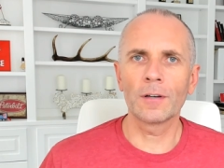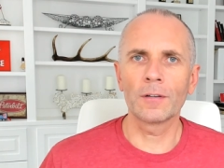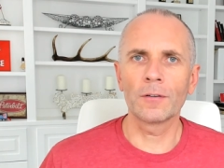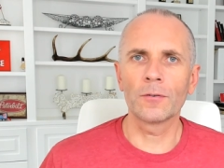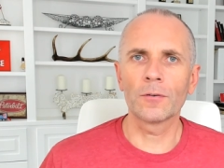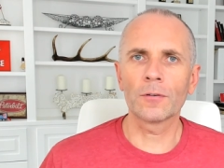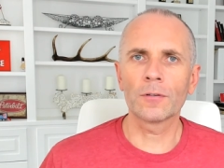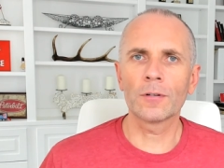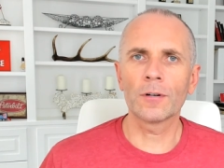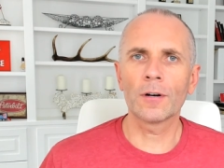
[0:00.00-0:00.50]
and
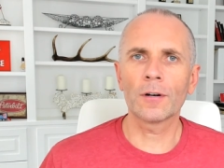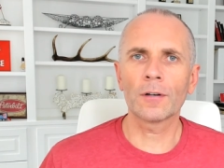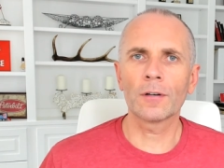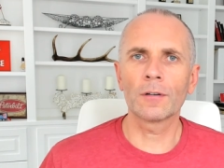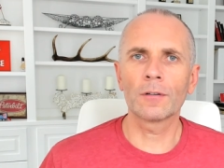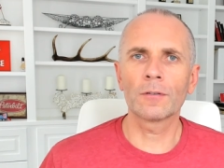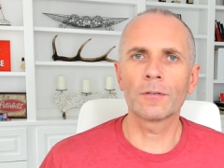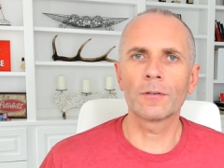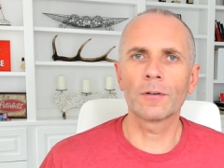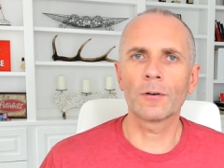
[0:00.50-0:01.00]
you're
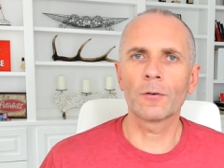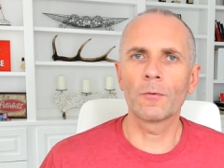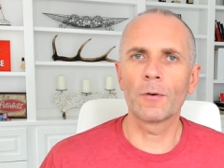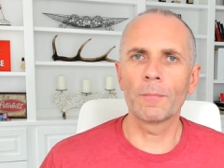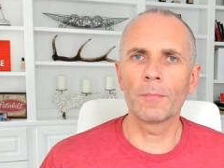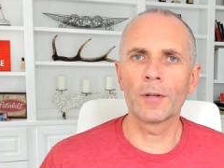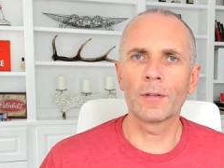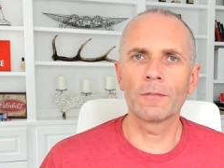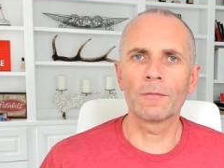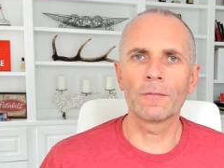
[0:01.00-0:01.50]
talking to
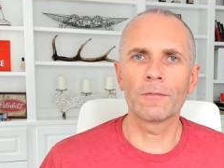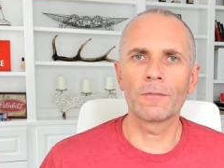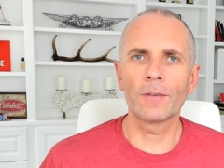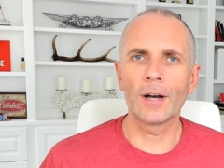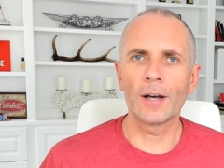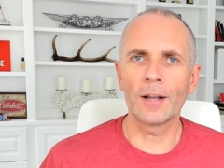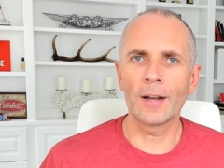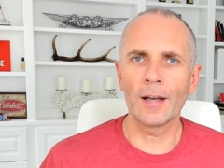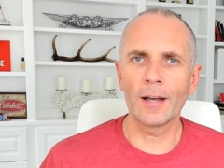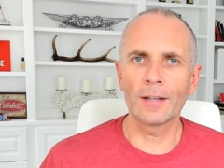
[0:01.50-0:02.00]
equipment
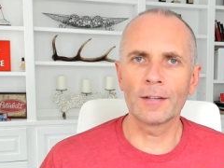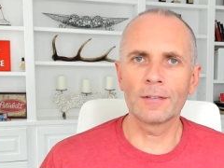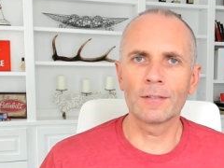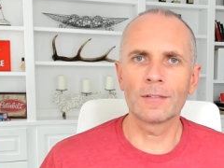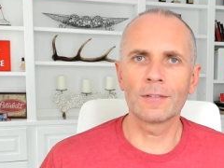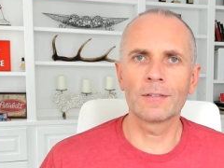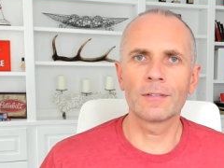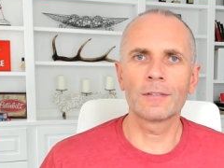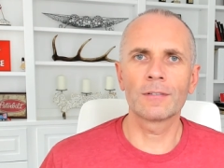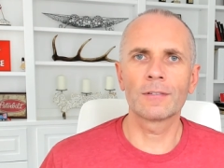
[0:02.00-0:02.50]

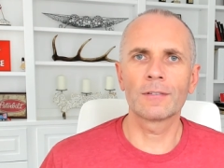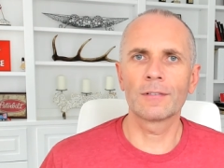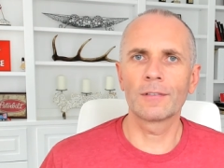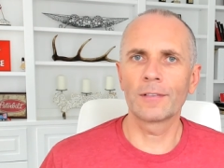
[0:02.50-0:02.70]
finance